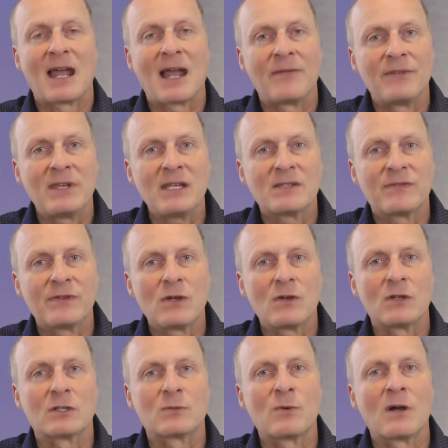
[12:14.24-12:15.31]
And these
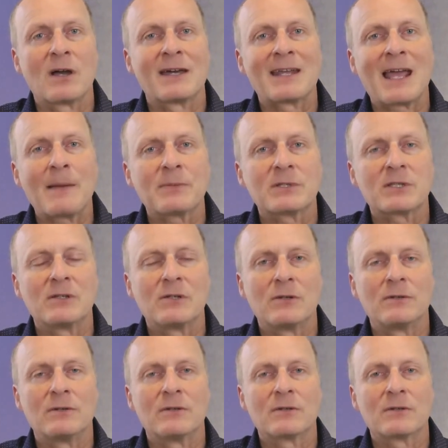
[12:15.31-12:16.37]
views were an
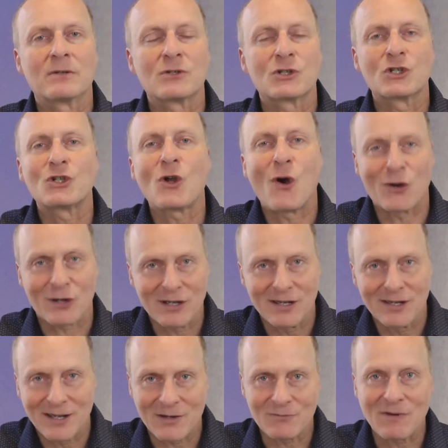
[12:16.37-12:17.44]
absolute
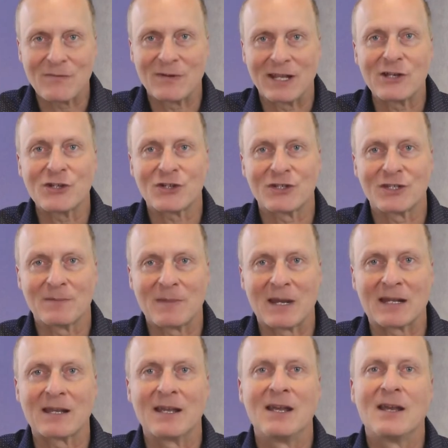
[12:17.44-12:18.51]
shock and revelation to
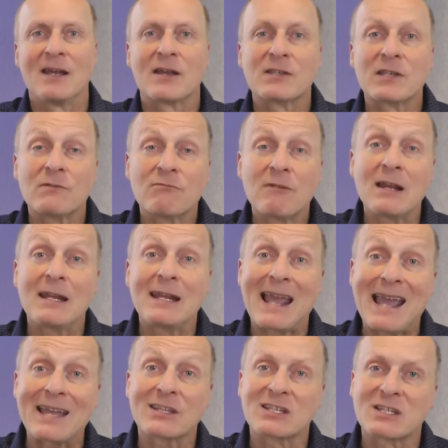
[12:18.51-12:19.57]
Mick, as he really
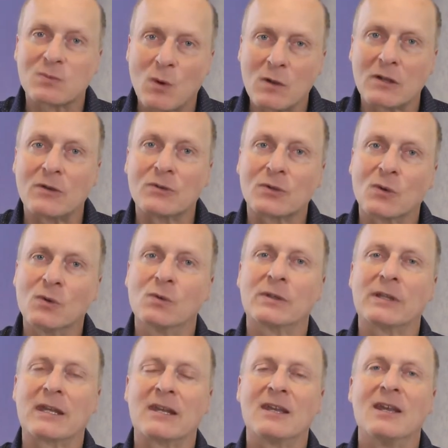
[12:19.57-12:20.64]
had swallowed
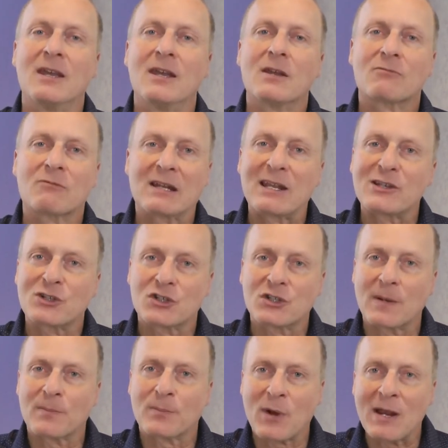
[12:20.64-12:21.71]
all the
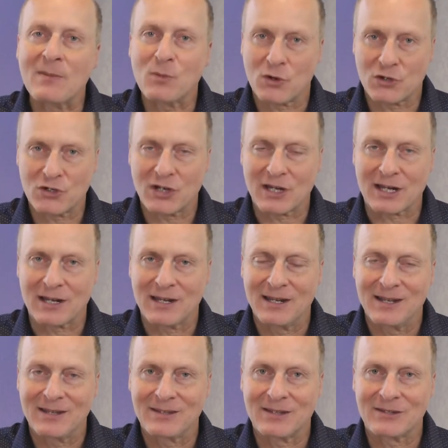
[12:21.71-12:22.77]
relationship brainwashing
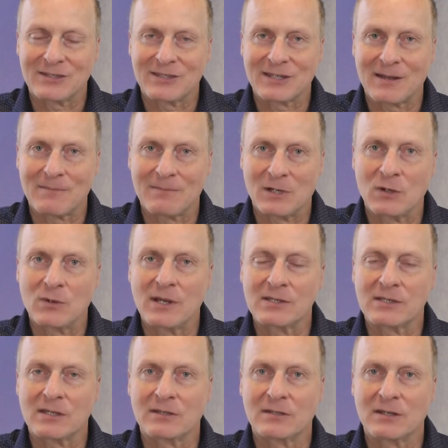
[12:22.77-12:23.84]
that
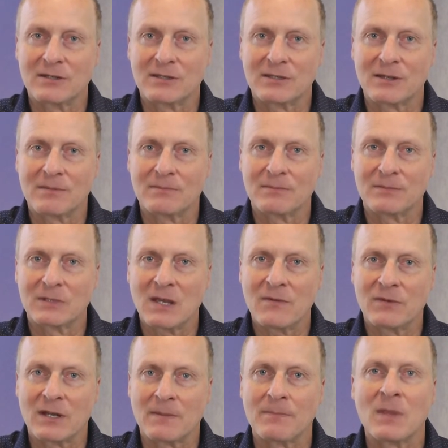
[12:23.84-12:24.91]
Louise had
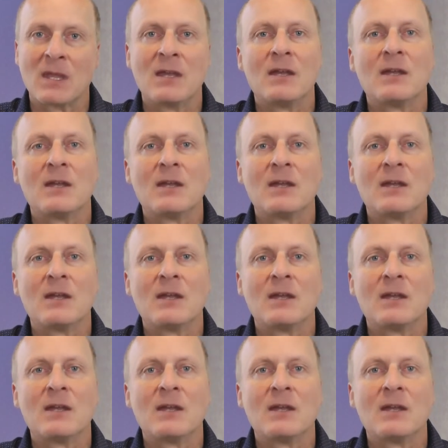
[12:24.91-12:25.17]
given him.